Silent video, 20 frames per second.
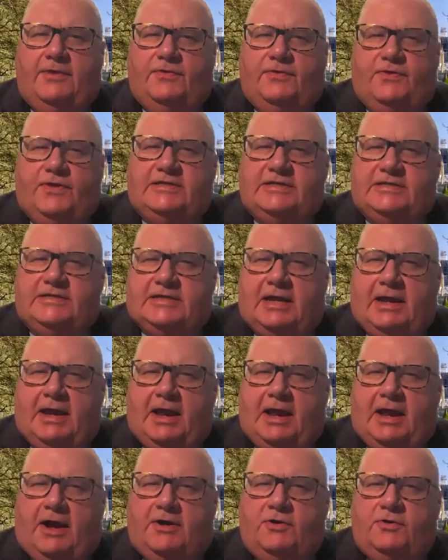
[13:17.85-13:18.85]
And this is
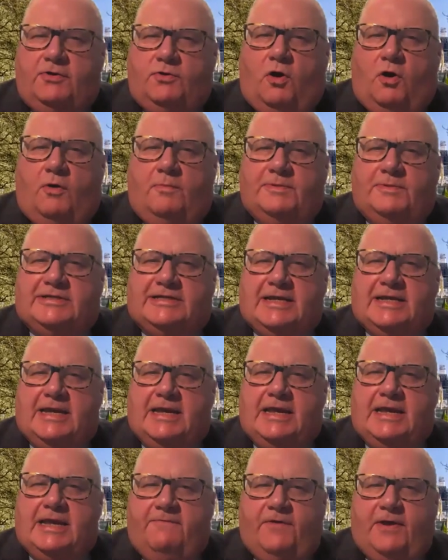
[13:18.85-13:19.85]
an enormous
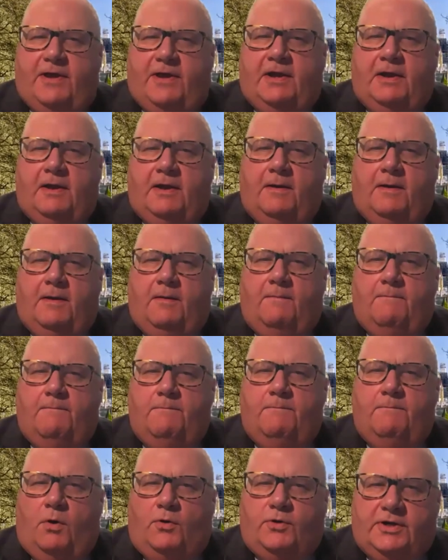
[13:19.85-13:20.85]
living
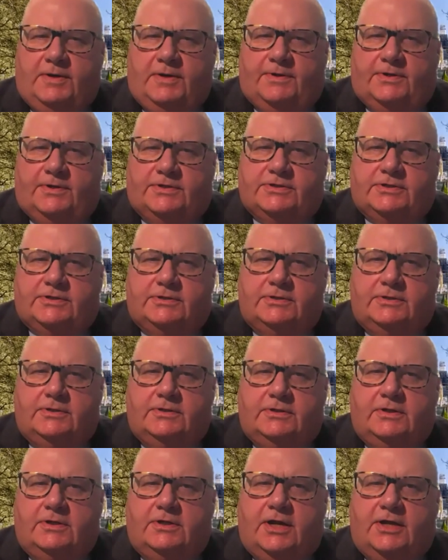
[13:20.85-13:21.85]
monument
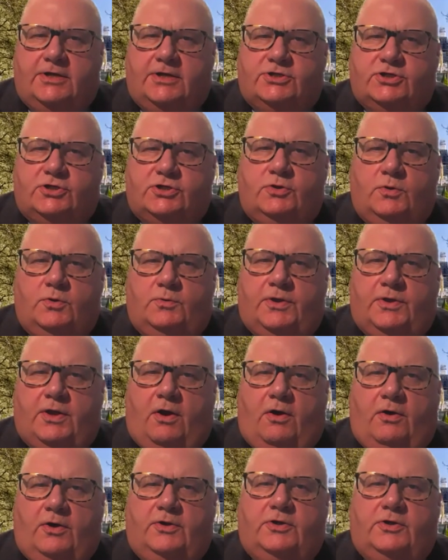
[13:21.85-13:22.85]
to
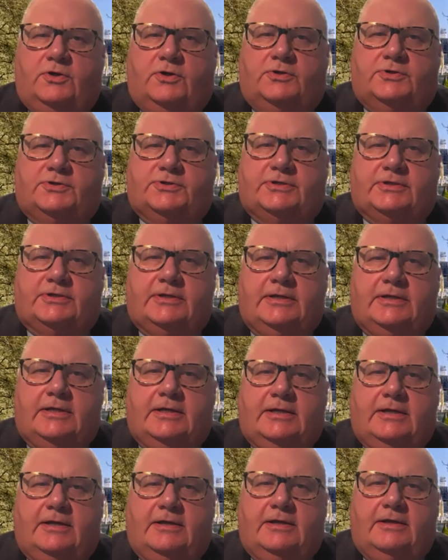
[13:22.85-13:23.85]
the Holocaust.
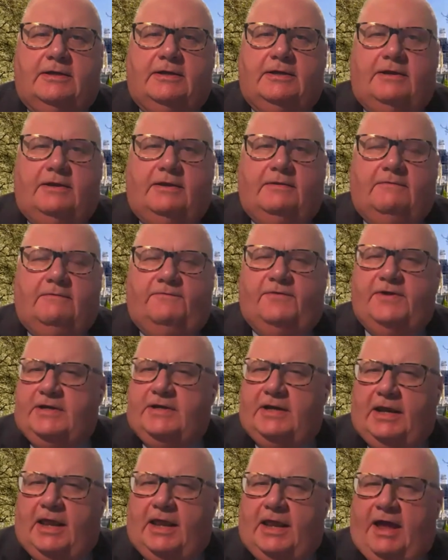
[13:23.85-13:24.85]

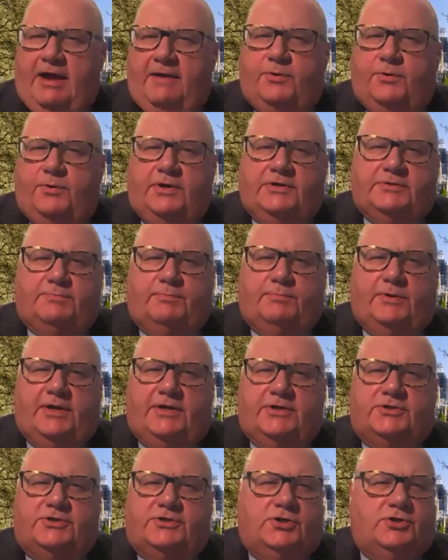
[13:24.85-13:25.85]
Wiener Library has
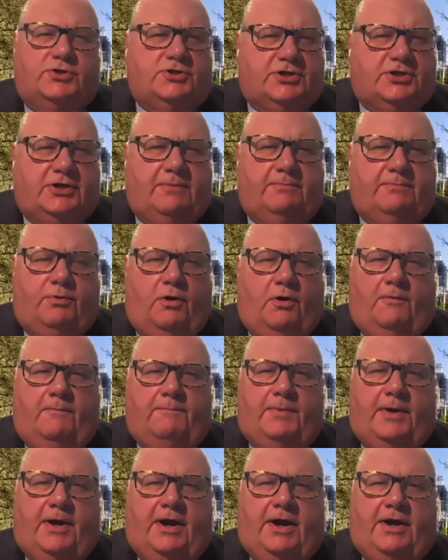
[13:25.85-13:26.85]
played such an
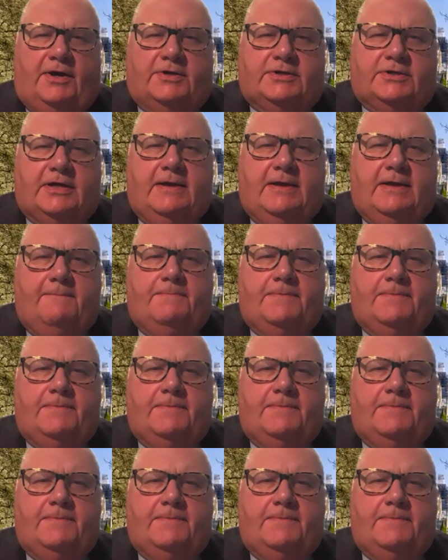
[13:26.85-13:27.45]
important part